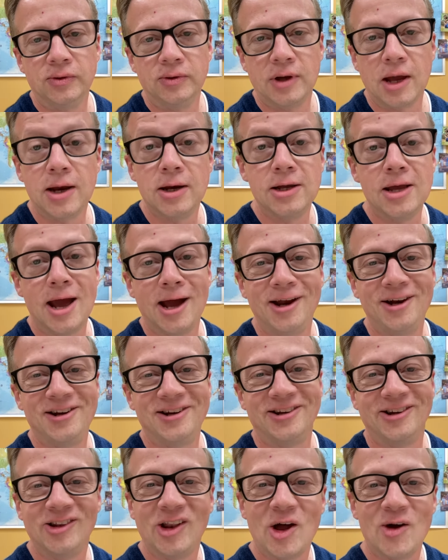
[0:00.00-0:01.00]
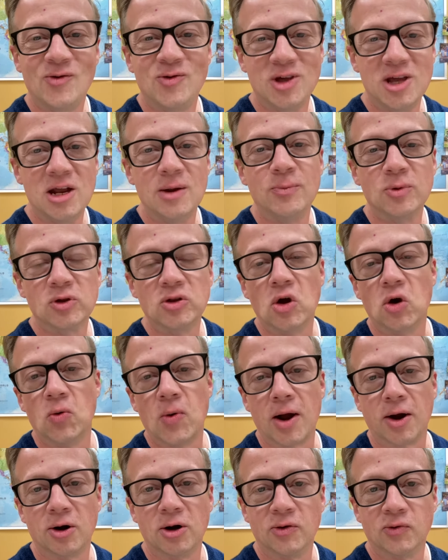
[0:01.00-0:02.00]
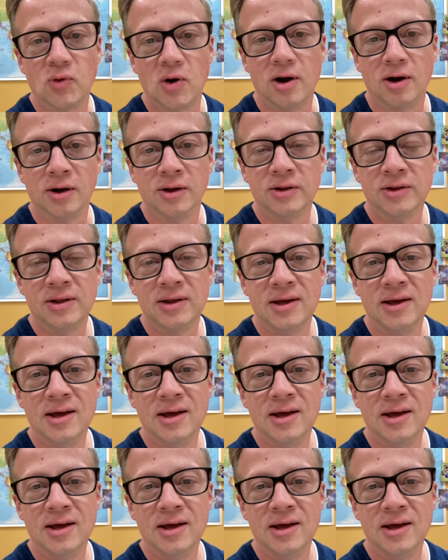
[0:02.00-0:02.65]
And yet, love keeps no record of wrongs.